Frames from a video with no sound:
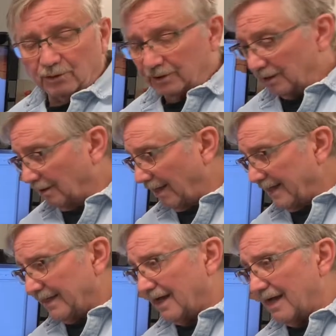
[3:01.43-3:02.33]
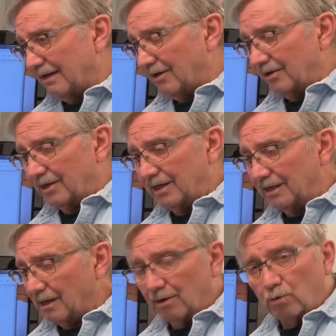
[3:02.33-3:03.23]
to lay it out on
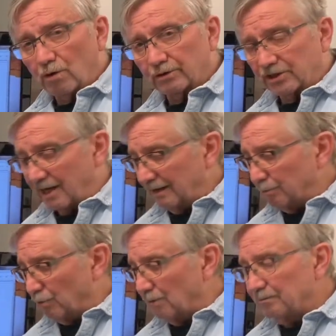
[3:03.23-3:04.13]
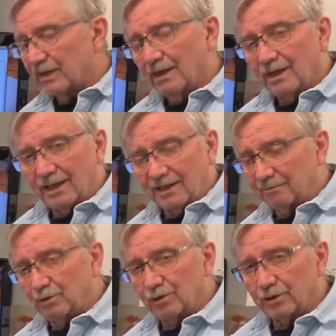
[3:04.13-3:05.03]
a work table and I'm
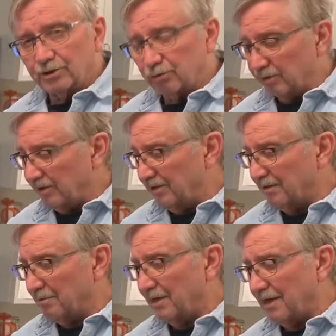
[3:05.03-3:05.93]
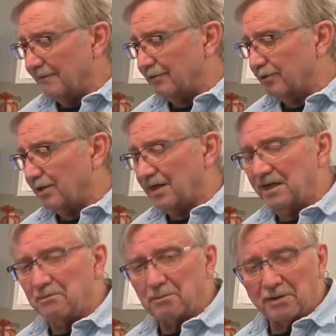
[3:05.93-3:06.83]
going to trim
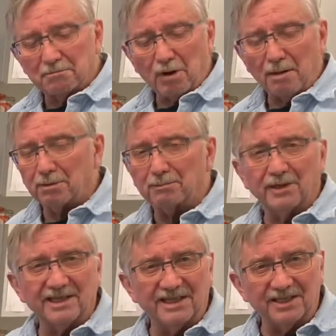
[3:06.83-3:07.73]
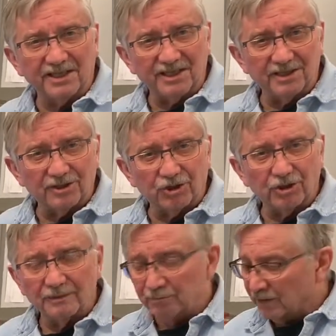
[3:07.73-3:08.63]
everything but probably an inch
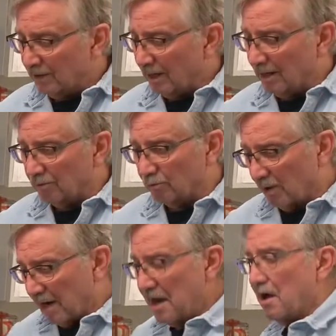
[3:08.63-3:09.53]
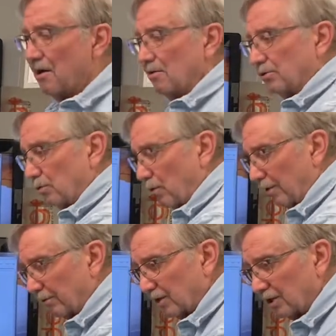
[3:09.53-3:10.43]
around
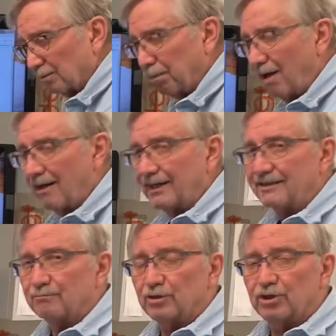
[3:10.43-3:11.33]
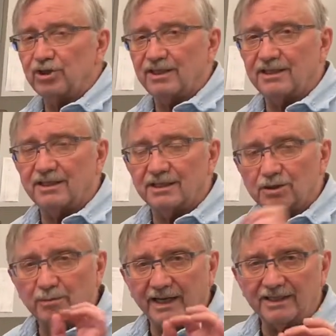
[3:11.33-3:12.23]
where this plotting machine has
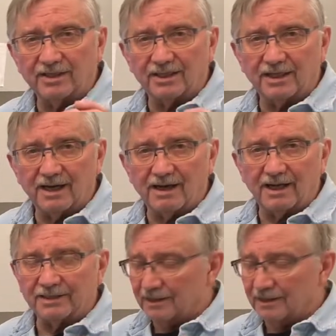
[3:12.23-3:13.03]
made the cut.